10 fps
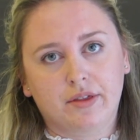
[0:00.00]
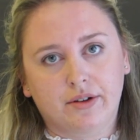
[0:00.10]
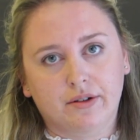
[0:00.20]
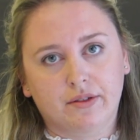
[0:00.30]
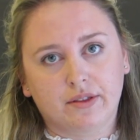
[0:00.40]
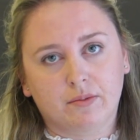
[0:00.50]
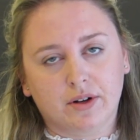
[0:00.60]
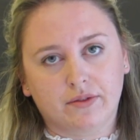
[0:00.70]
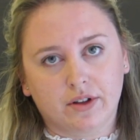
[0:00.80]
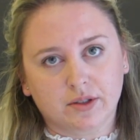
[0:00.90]
through
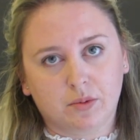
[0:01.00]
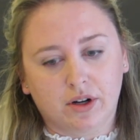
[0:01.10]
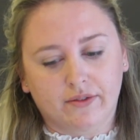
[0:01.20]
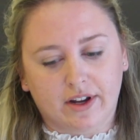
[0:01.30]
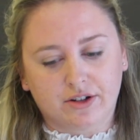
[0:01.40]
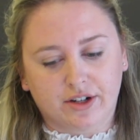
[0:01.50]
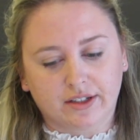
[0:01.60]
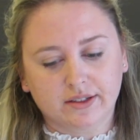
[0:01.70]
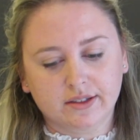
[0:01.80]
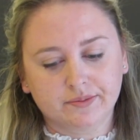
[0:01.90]
one of those port of
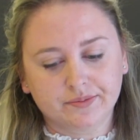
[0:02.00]
entries.